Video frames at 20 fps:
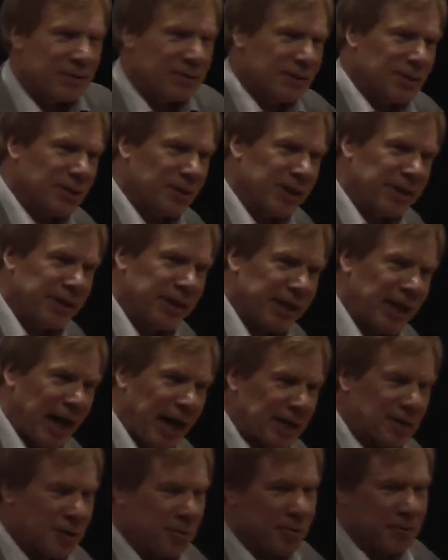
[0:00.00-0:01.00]
Declaring
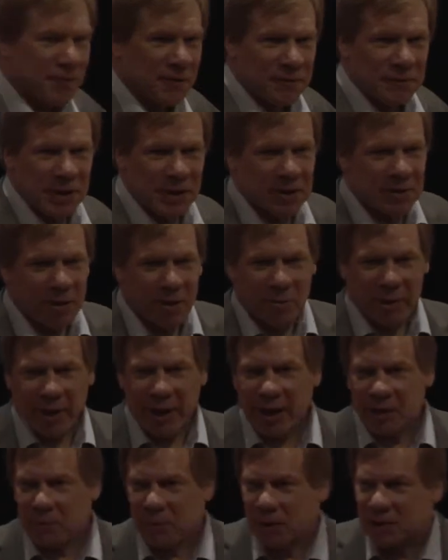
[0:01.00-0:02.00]
October fifteenth Global
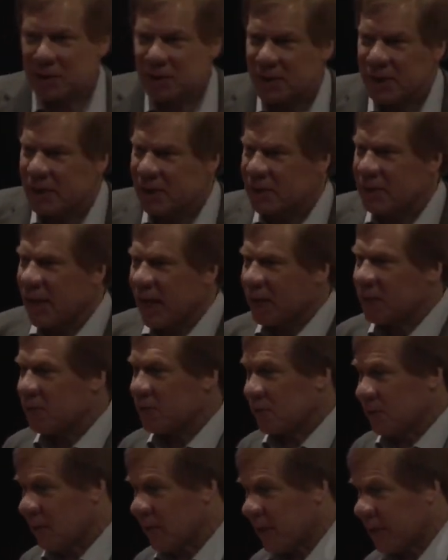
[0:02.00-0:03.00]
Handwashing Day is not a
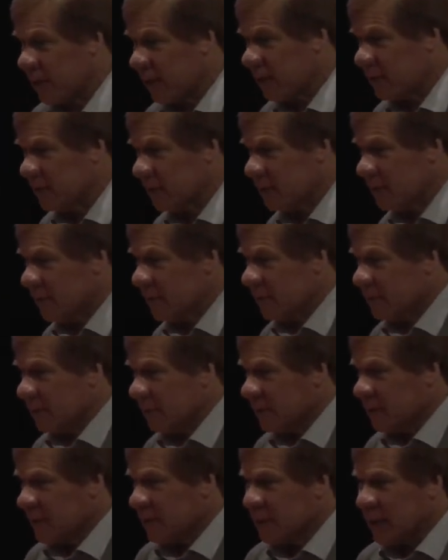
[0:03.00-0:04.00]
story.
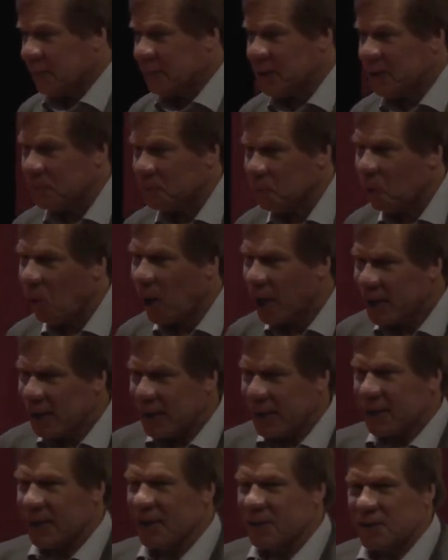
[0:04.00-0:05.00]
I mean, what
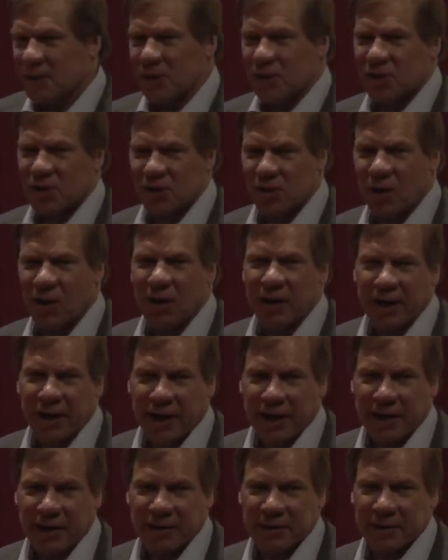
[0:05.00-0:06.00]
is the
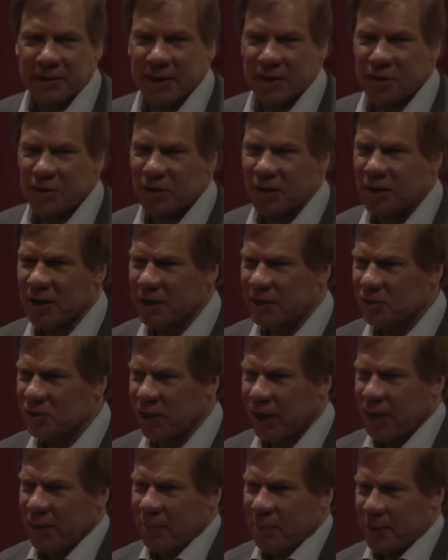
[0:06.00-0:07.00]
story that you're going to
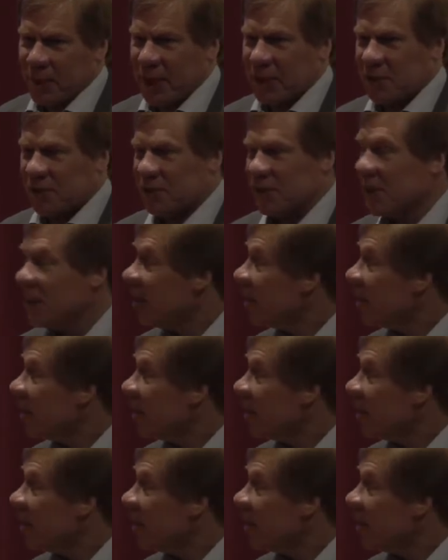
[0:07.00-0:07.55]
try to pitch